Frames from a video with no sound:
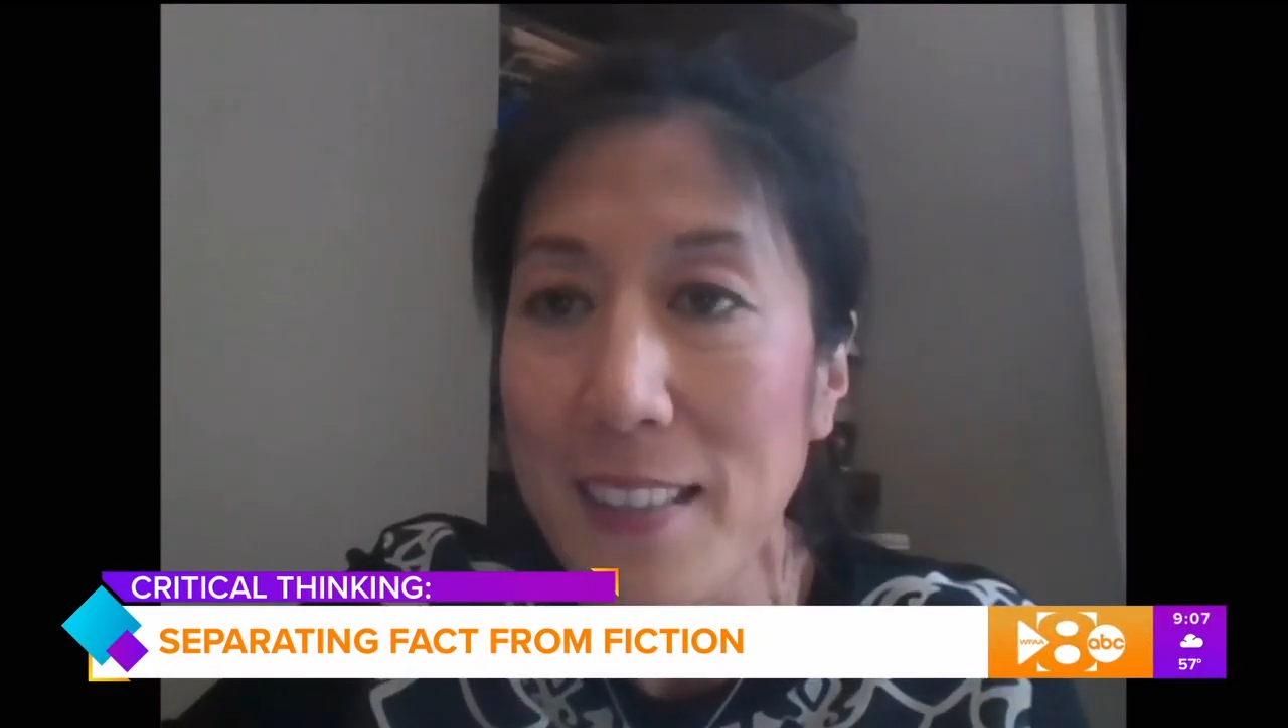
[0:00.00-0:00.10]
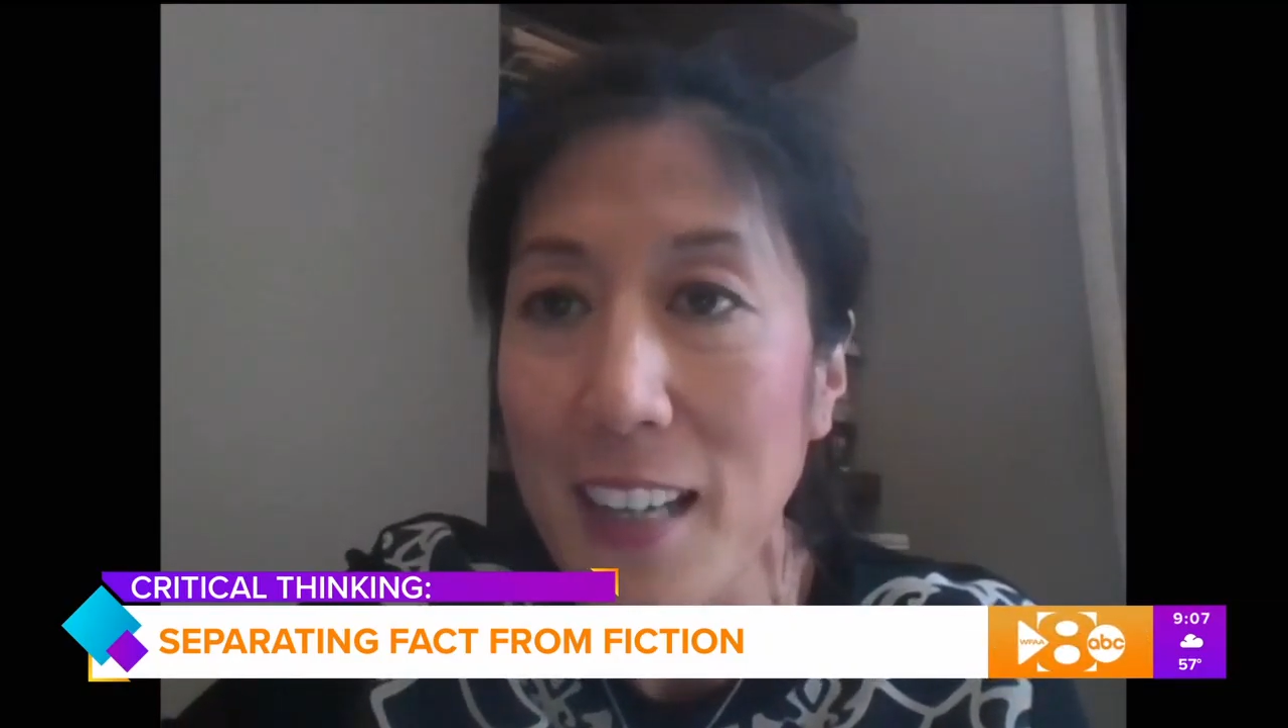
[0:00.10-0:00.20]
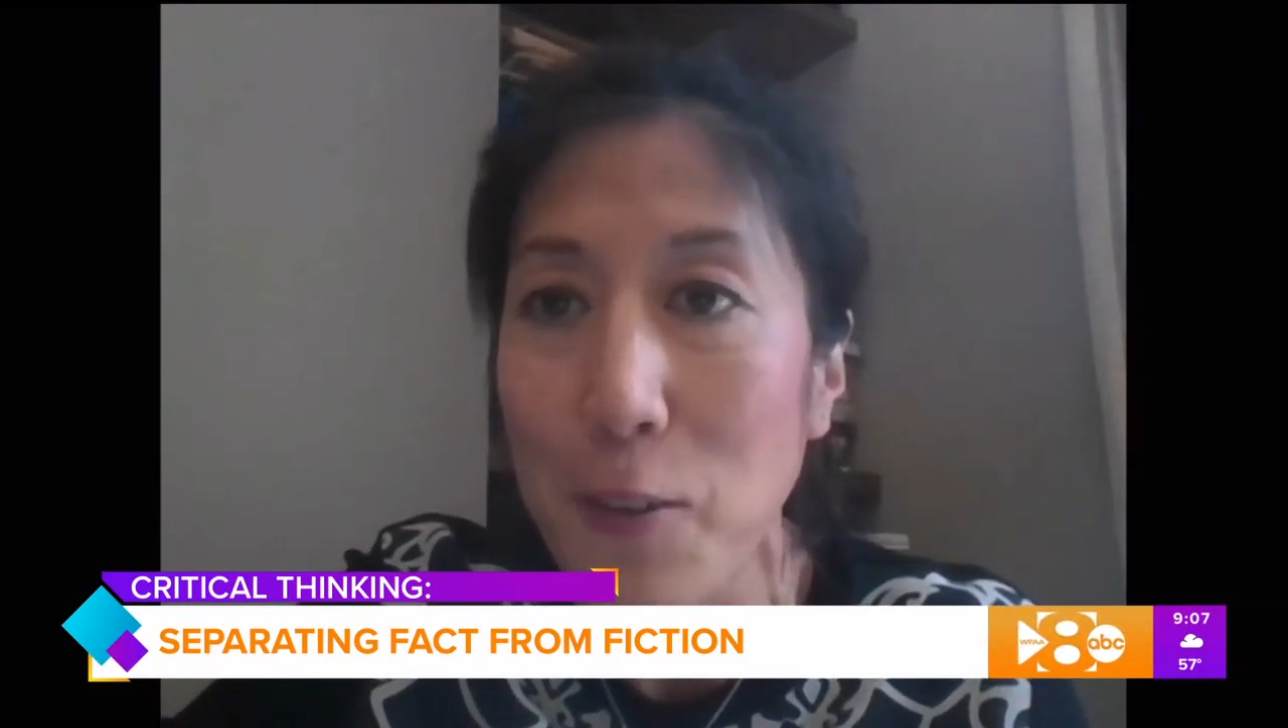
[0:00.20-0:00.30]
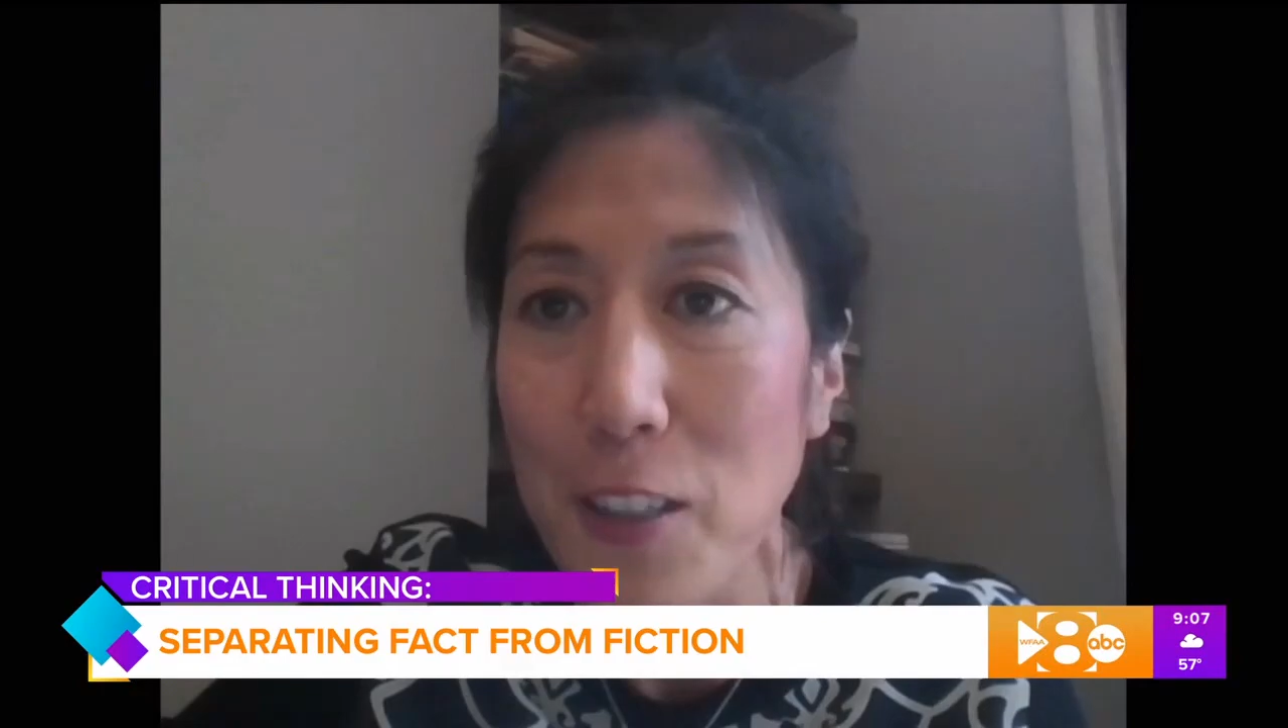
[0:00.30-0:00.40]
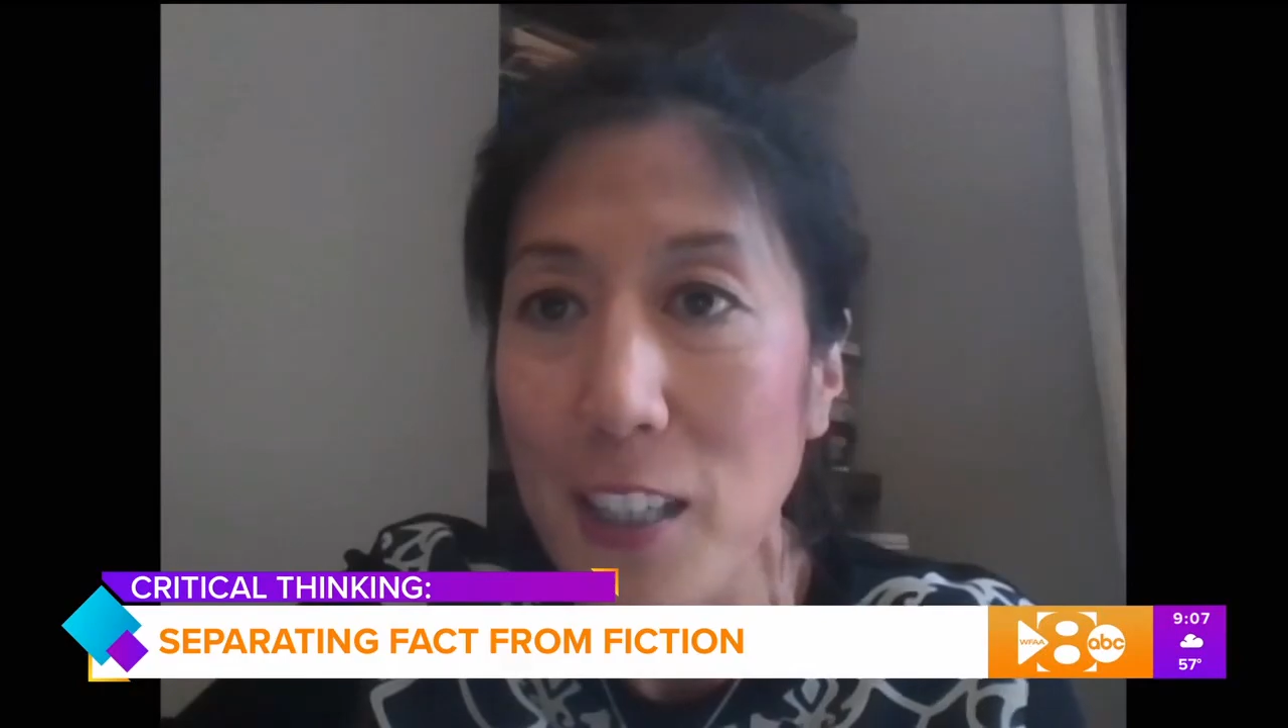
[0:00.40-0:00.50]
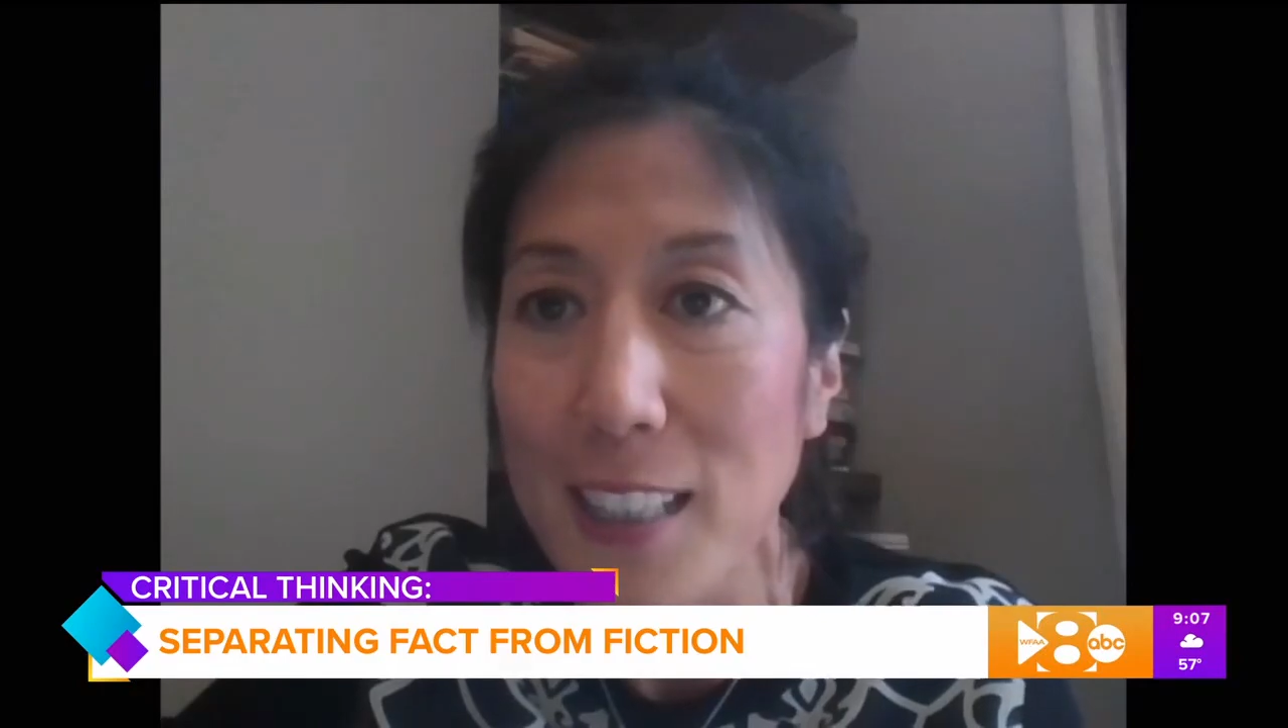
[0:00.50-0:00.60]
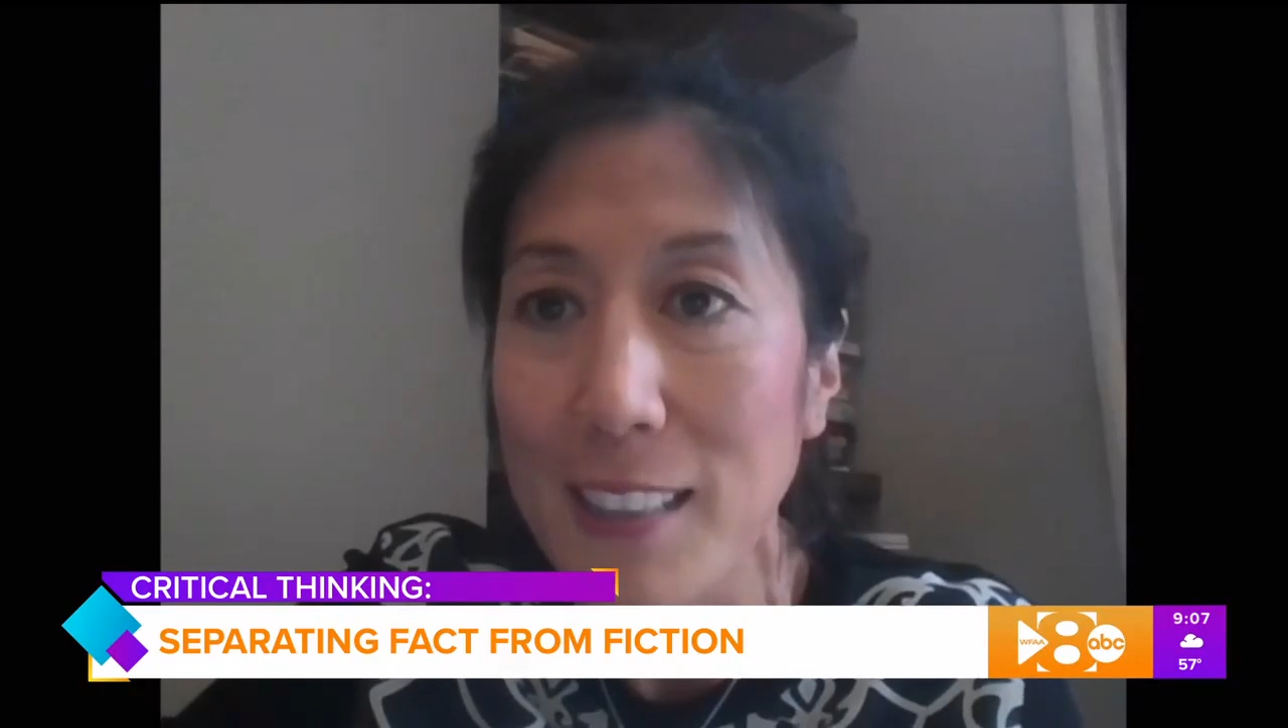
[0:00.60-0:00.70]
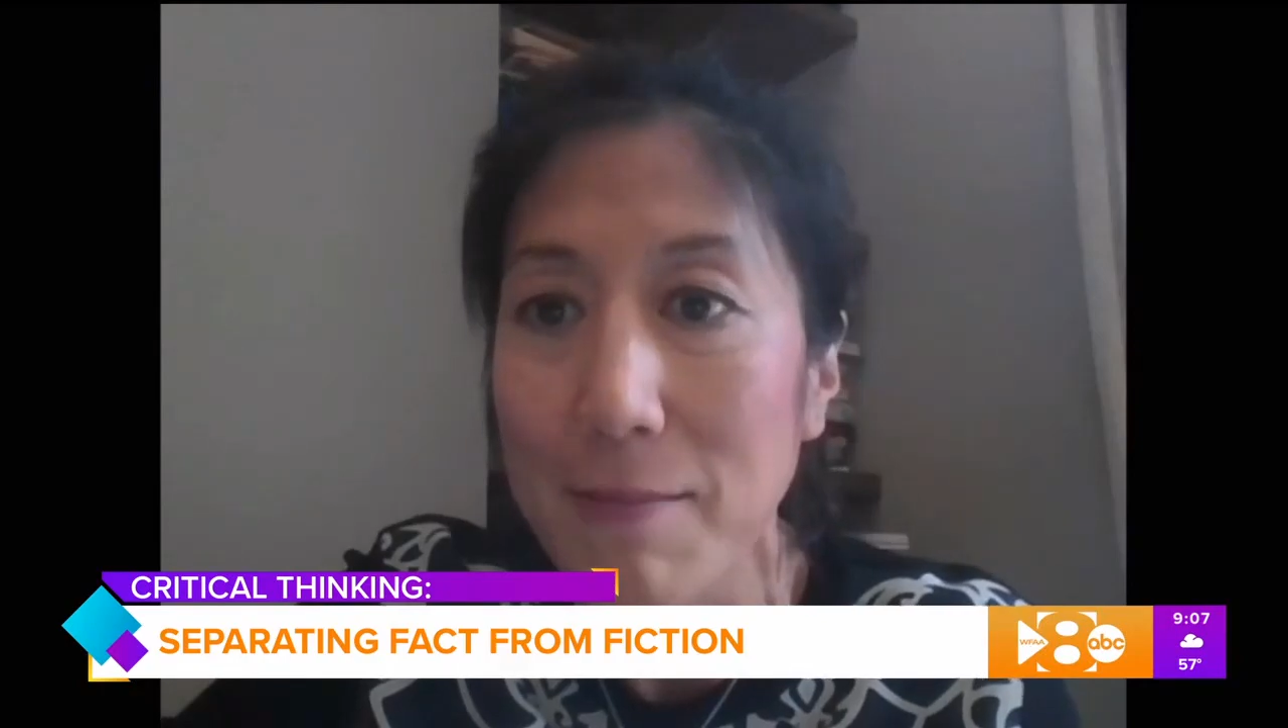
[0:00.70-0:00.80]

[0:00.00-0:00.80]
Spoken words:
site or not.